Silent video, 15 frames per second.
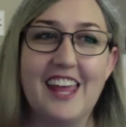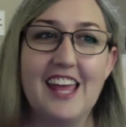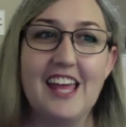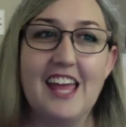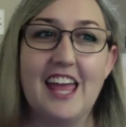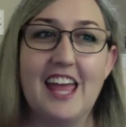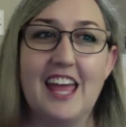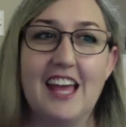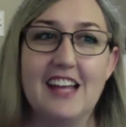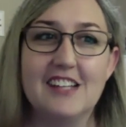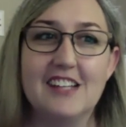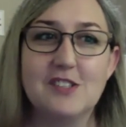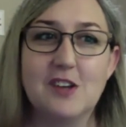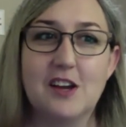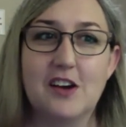And
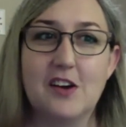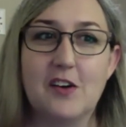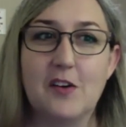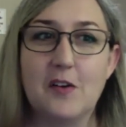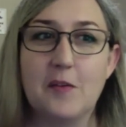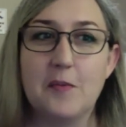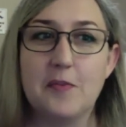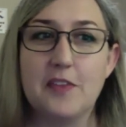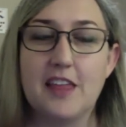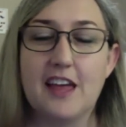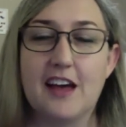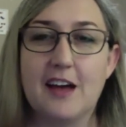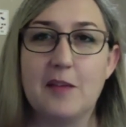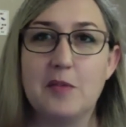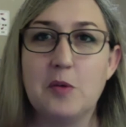so
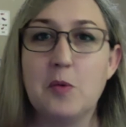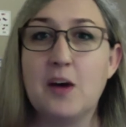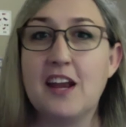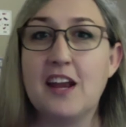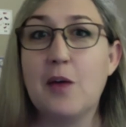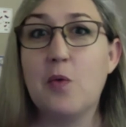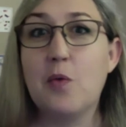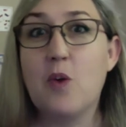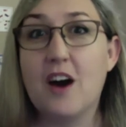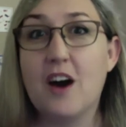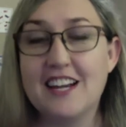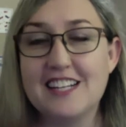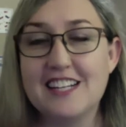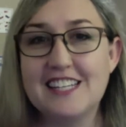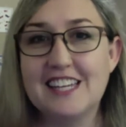the one I
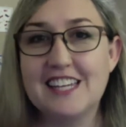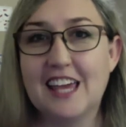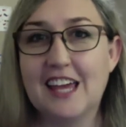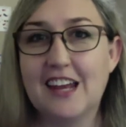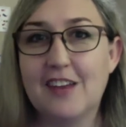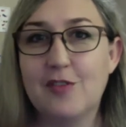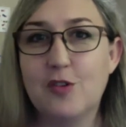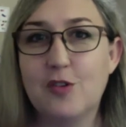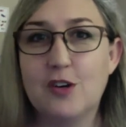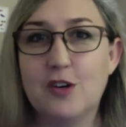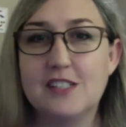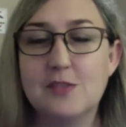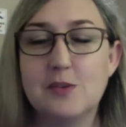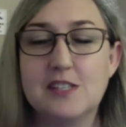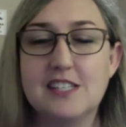wanted to get, of
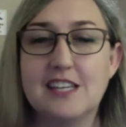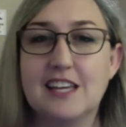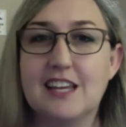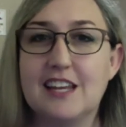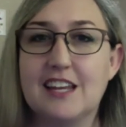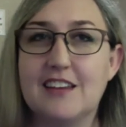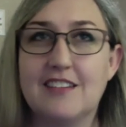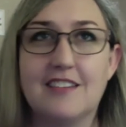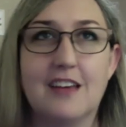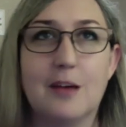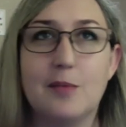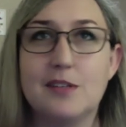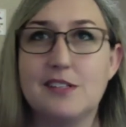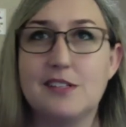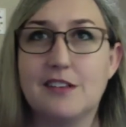course, wasn't going to come
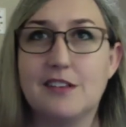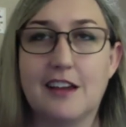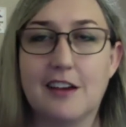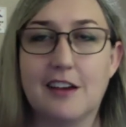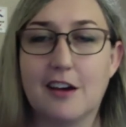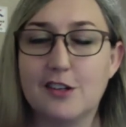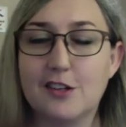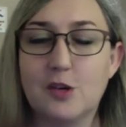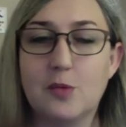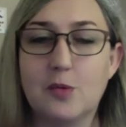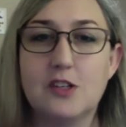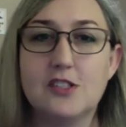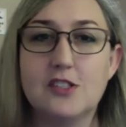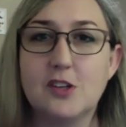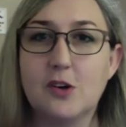until like October.
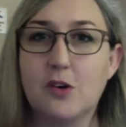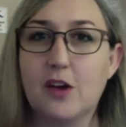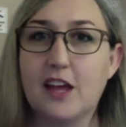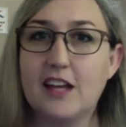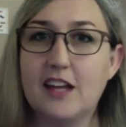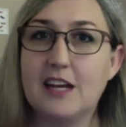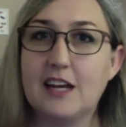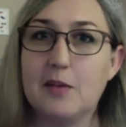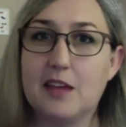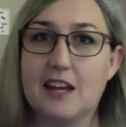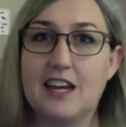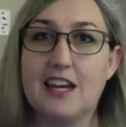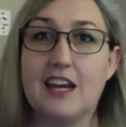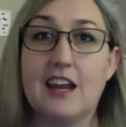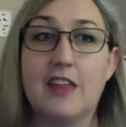So I ended up
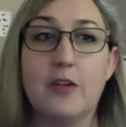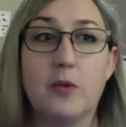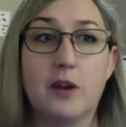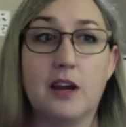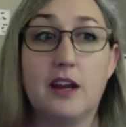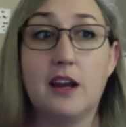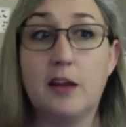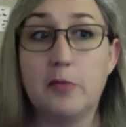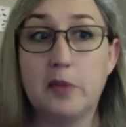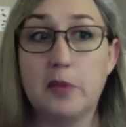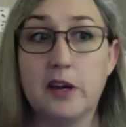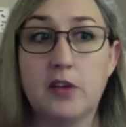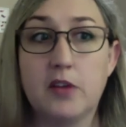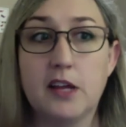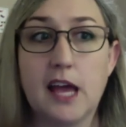getting another one, and I've been
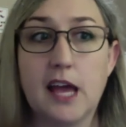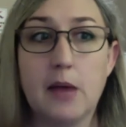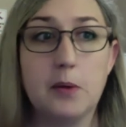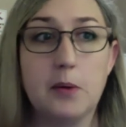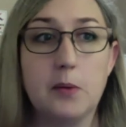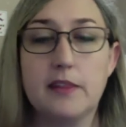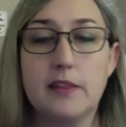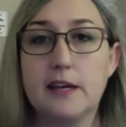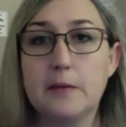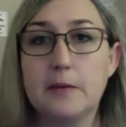really happy with it.